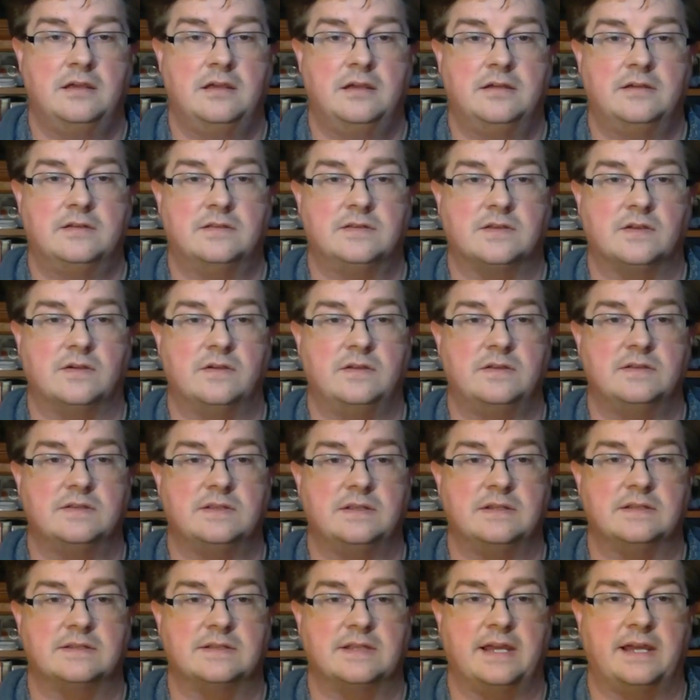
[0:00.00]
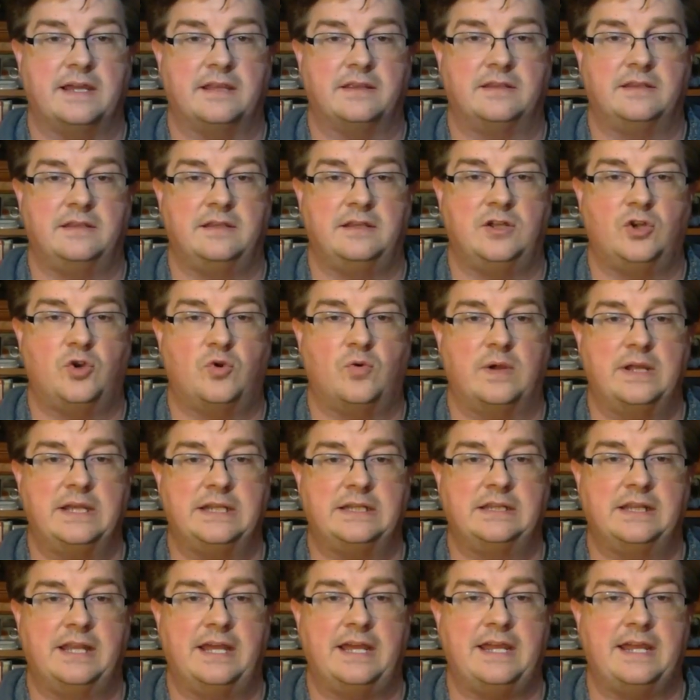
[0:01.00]
So you can see it's got the grid
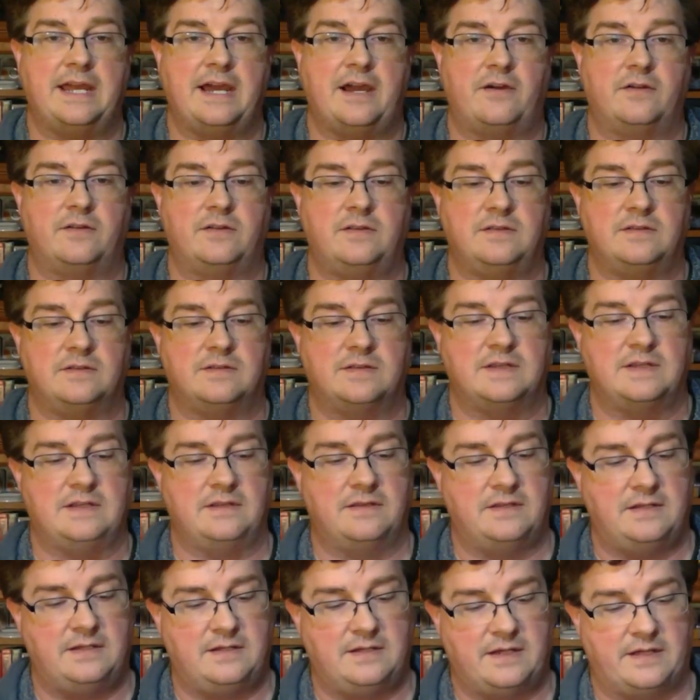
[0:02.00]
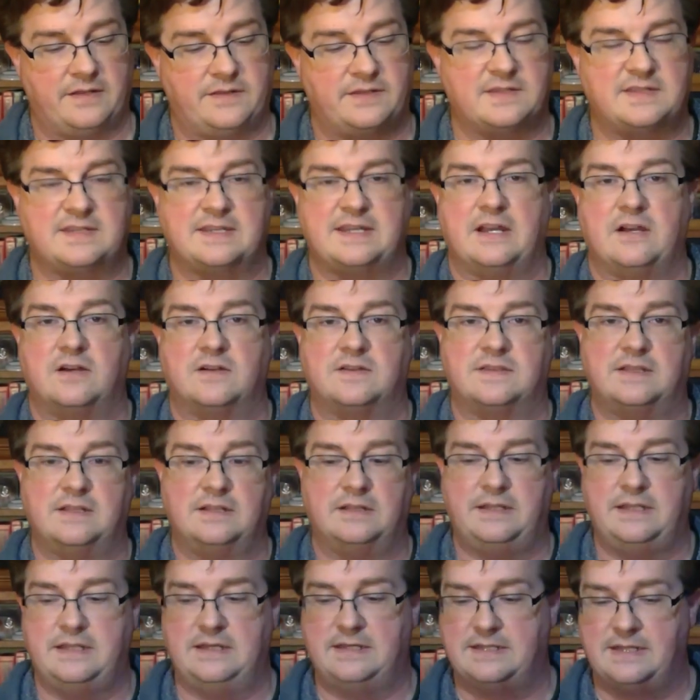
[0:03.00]
layout. You can see the stairs that
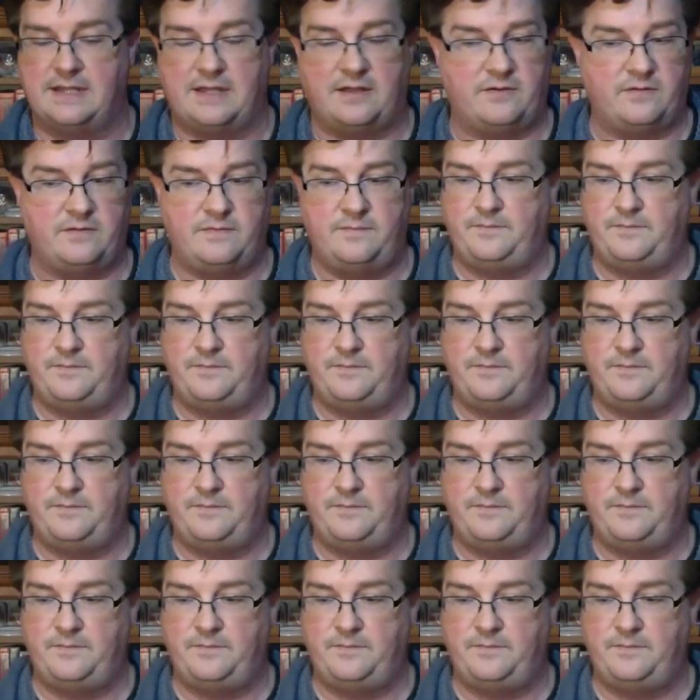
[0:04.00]
lead down.